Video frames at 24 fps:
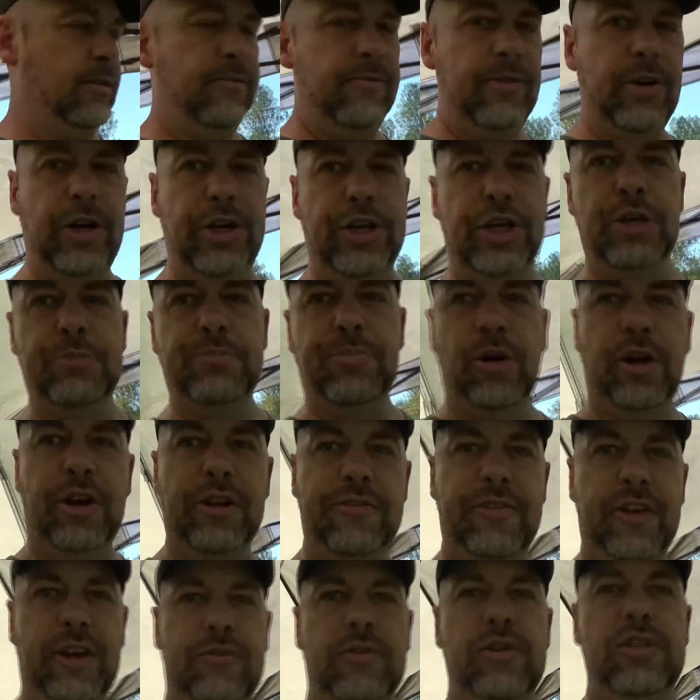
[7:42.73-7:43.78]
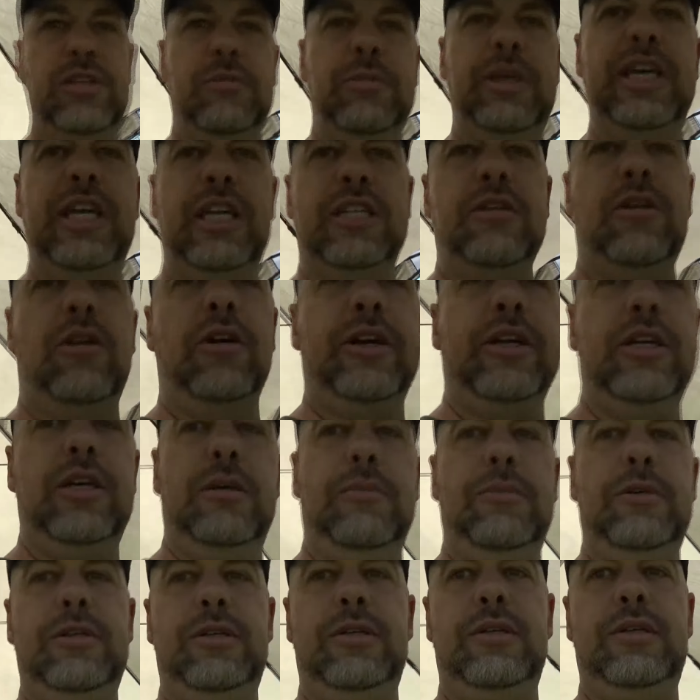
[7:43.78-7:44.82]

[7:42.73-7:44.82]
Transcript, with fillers: Very good party favors. Let me get a target up.